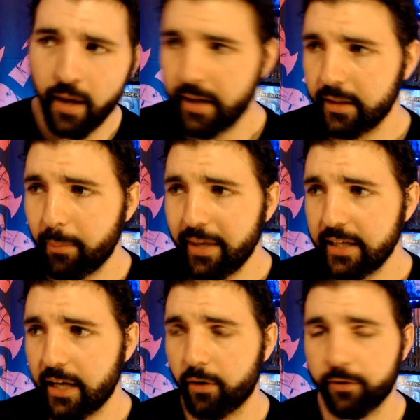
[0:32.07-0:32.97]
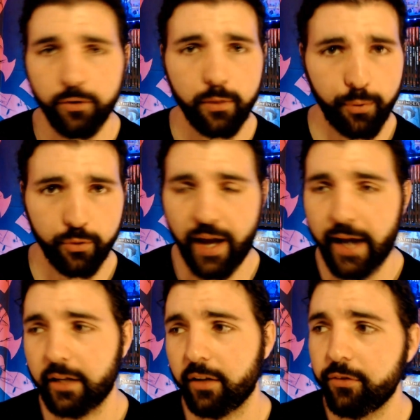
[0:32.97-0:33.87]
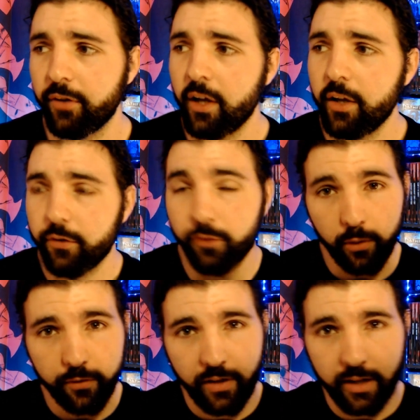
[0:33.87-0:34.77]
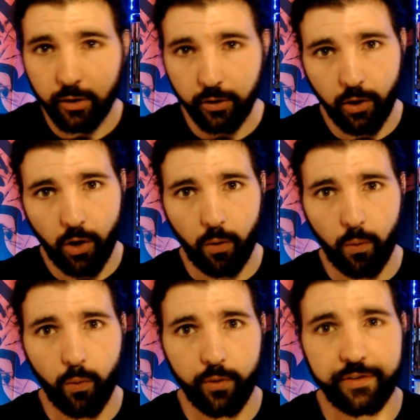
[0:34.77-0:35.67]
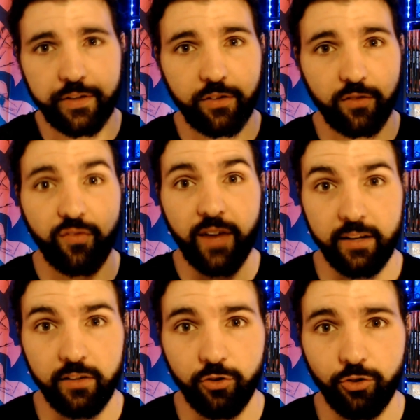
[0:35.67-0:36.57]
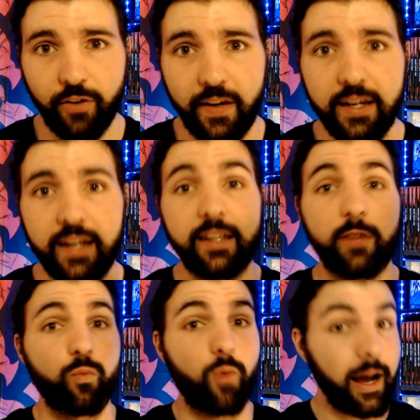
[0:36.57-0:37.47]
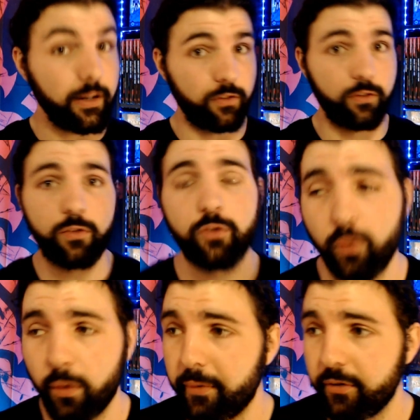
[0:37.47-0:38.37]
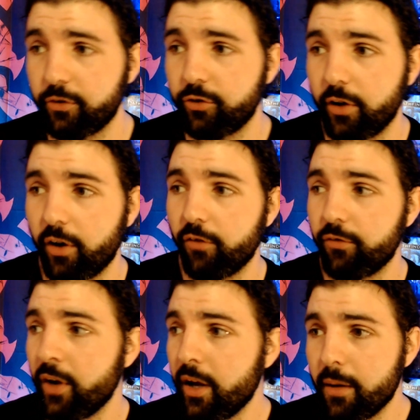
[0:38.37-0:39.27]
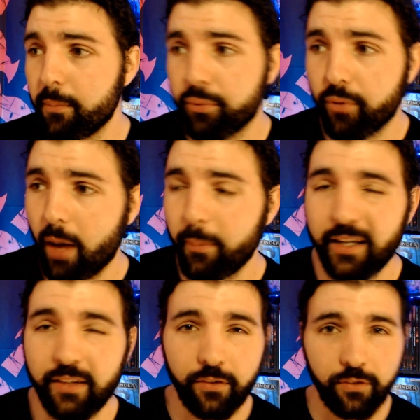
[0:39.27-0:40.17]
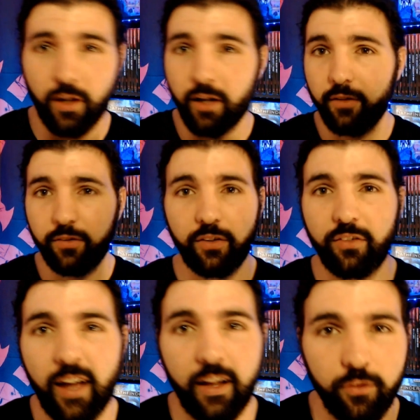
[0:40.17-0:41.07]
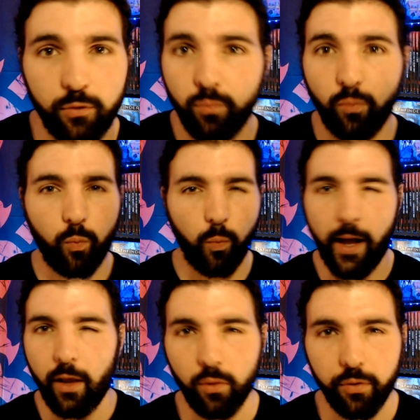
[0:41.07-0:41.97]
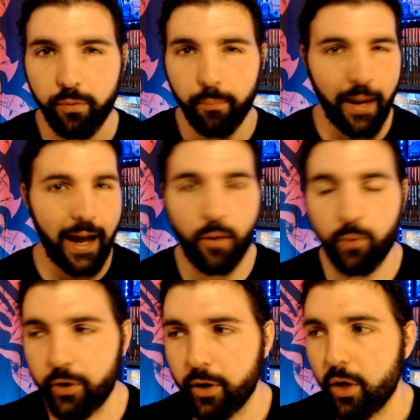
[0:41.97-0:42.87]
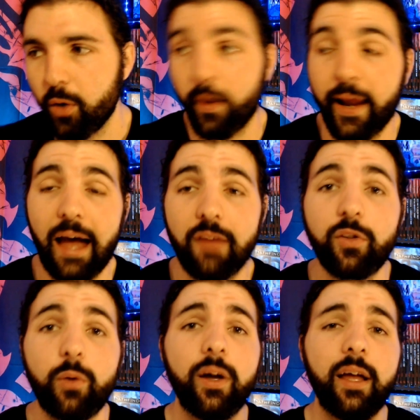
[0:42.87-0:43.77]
the main character, the protagonist, starts in a low or disadvantaged state and then rises to a position of prominence, success, wealth, power, what have you,